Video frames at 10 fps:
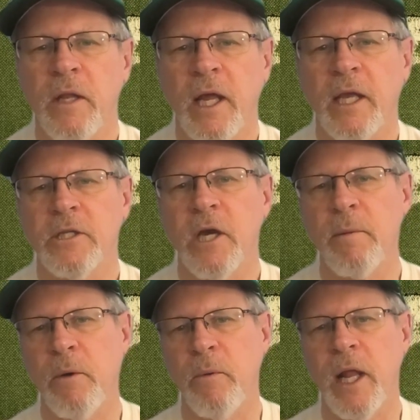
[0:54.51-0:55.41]
I can talk
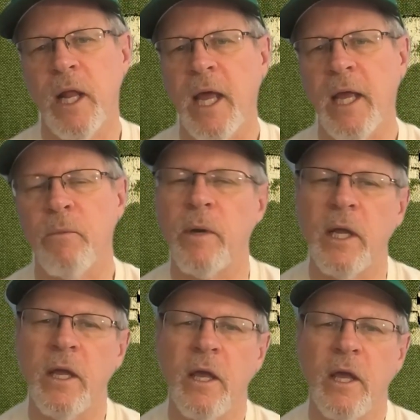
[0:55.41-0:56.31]
about what I like and what
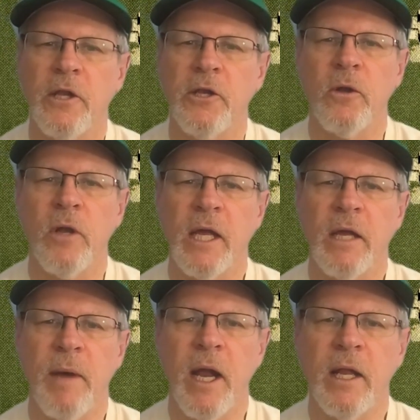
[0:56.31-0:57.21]
I don't like
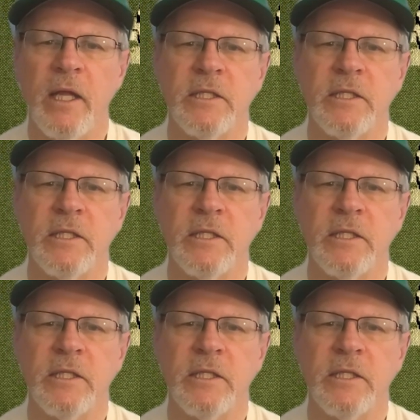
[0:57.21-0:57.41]
about it.